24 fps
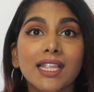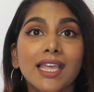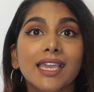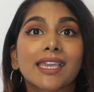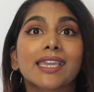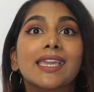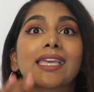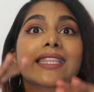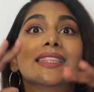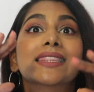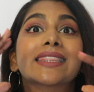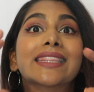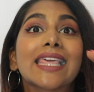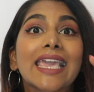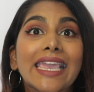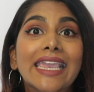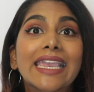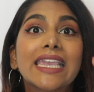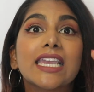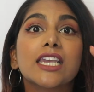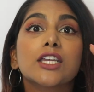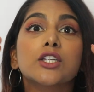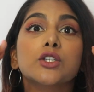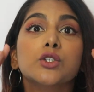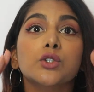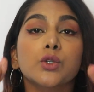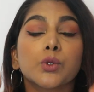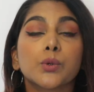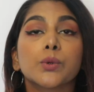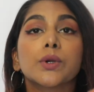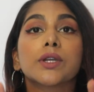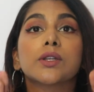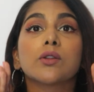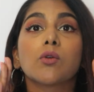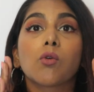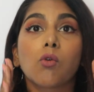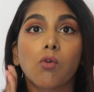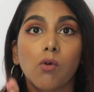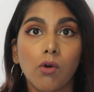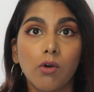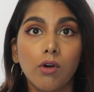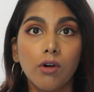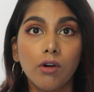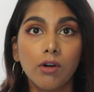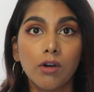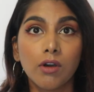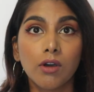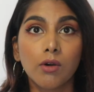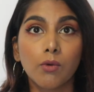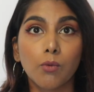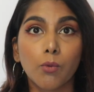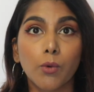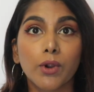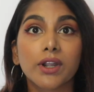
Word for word: Like, they do it all.